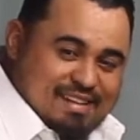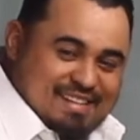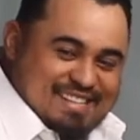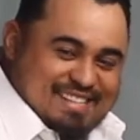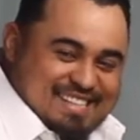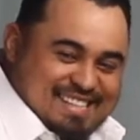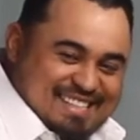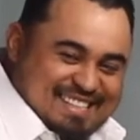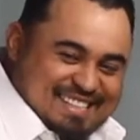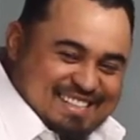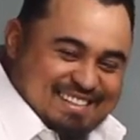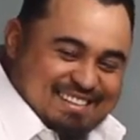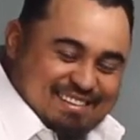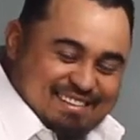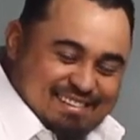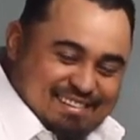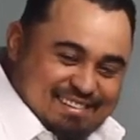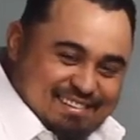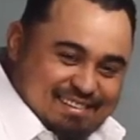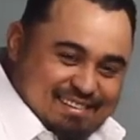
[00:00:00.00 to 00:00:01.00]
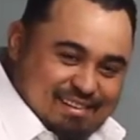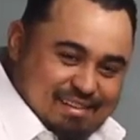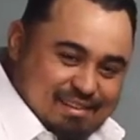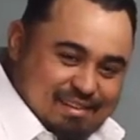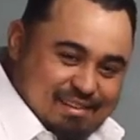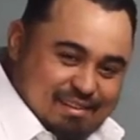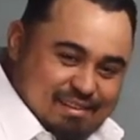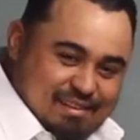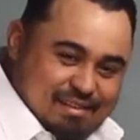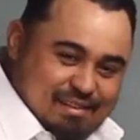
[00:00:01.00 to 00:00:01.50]

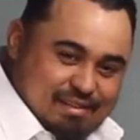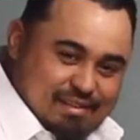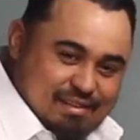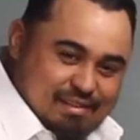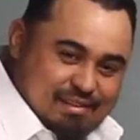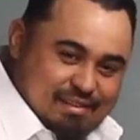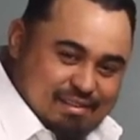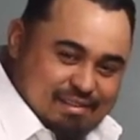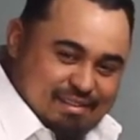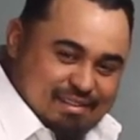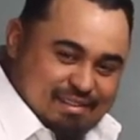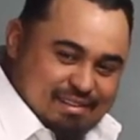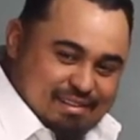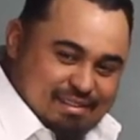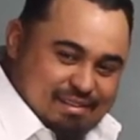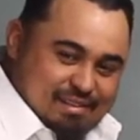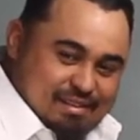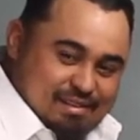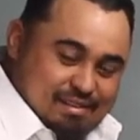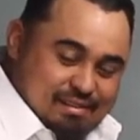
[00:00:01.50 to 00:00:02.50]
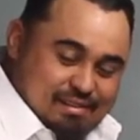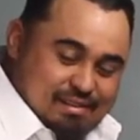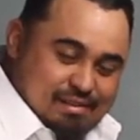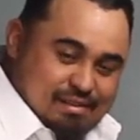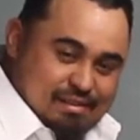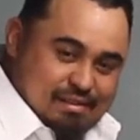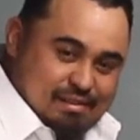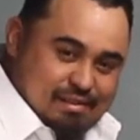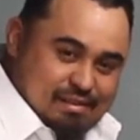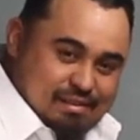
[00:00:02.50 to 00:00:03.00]

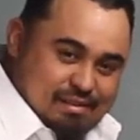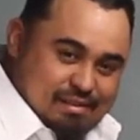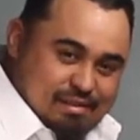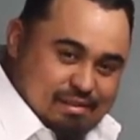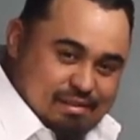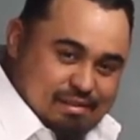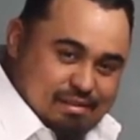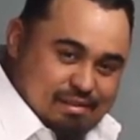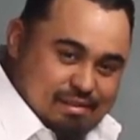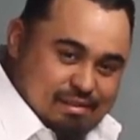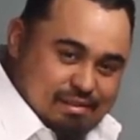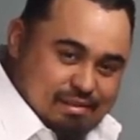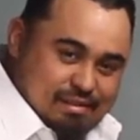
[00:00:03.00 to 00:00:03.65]
[no speech]